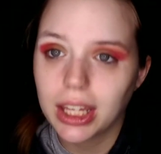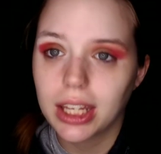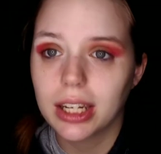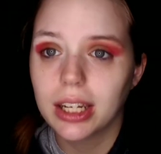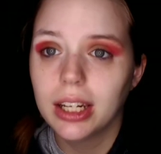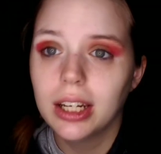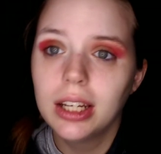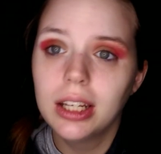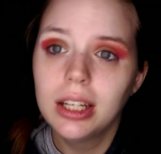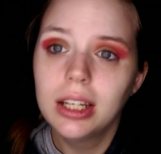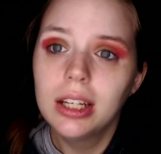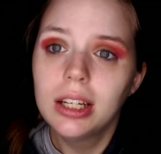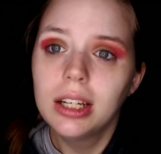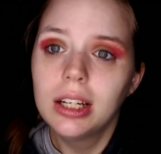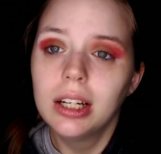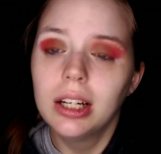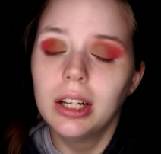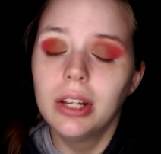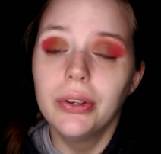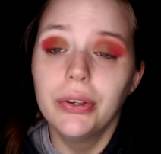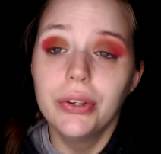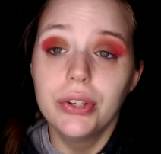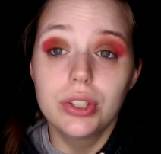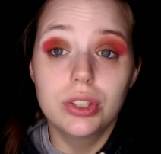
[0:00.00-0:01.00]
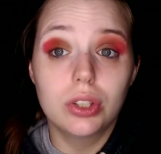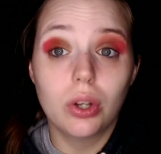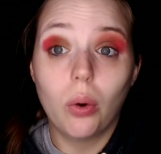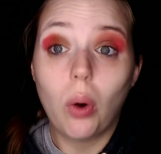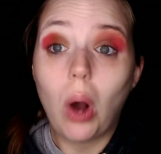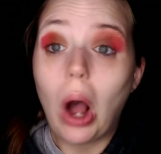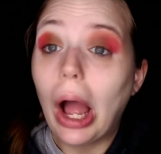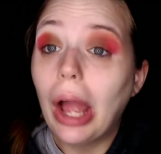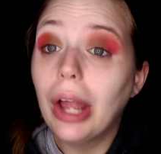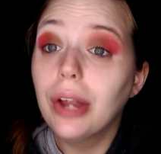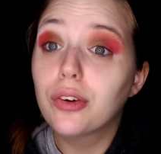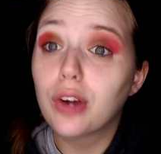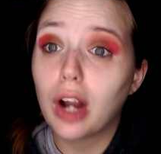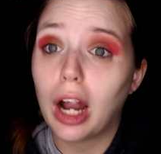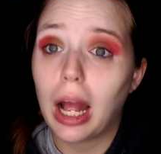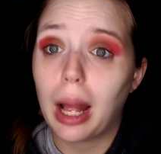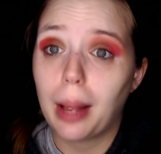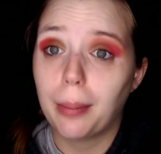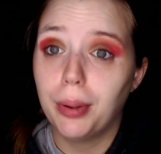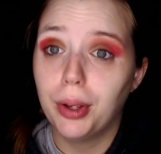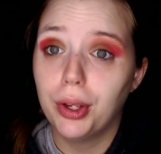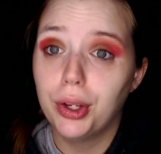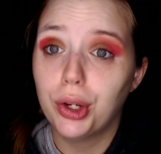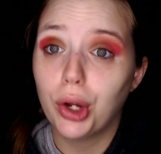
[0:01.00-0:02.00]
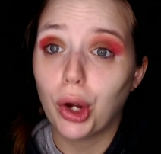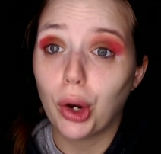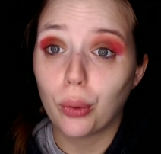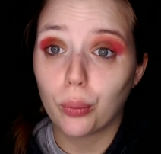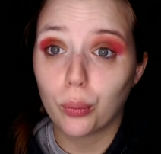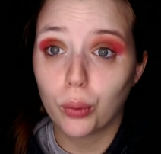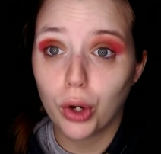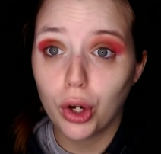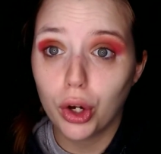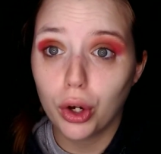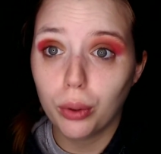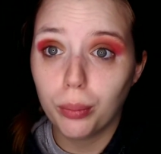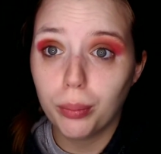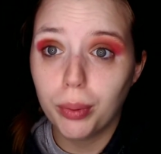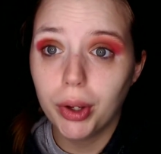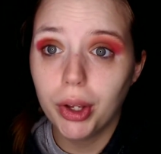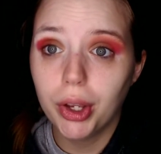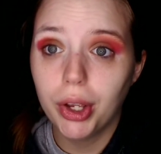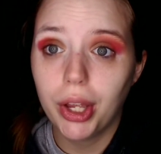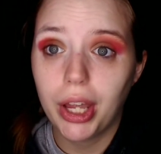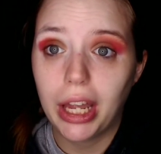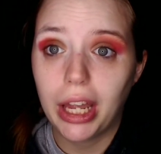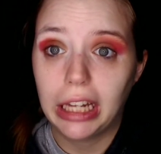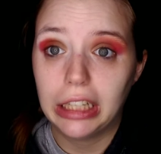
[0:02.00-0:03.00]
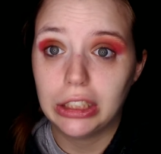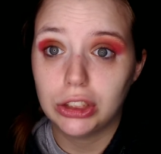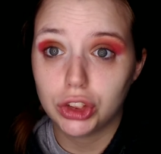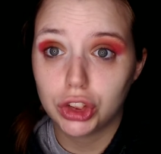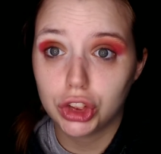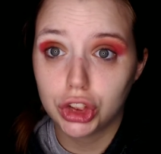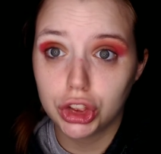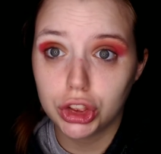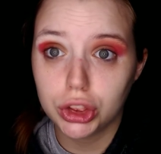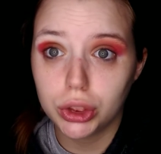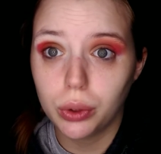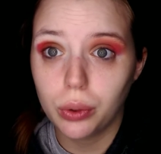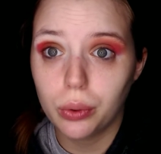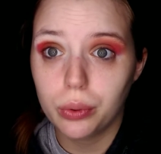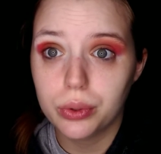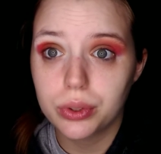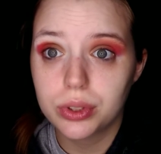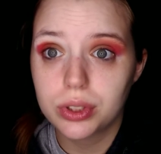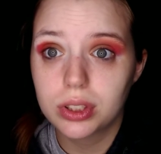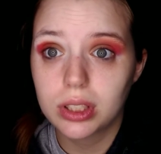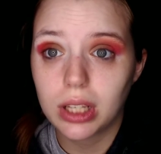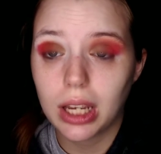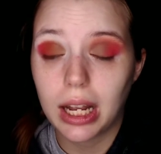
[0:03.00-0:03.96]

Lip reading: And so I grab a robe and shoes,